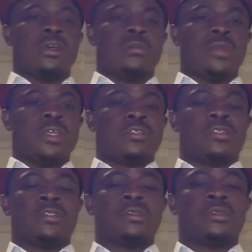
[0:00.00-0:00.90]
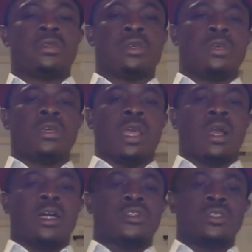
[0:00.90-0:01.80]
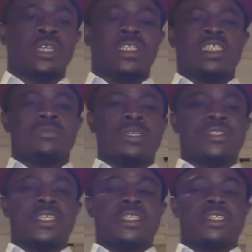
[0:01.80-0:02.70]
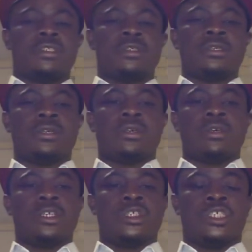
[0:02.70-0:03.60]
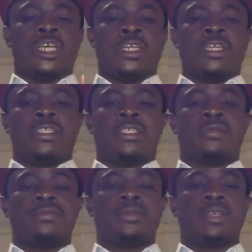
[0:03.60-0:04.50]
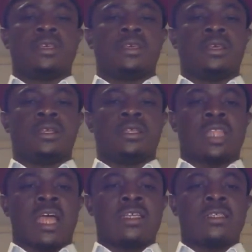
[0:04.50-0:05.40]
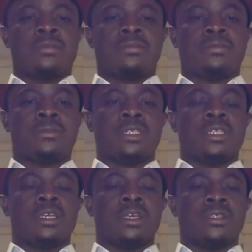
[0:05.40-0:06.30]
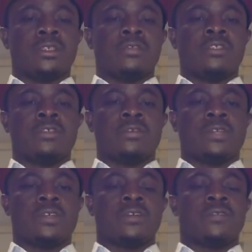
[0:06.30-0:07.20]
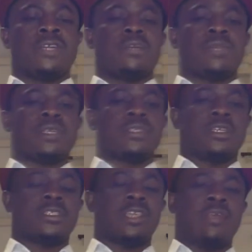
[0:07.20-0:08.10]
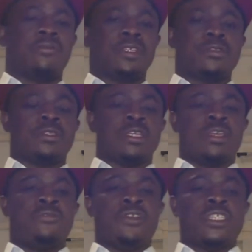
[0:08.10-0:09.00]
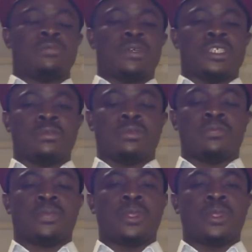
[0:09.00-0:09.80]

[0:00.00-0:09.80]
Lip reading: Please, as you get this message, share it. Tag the executive governor of Anambra State if it's possible.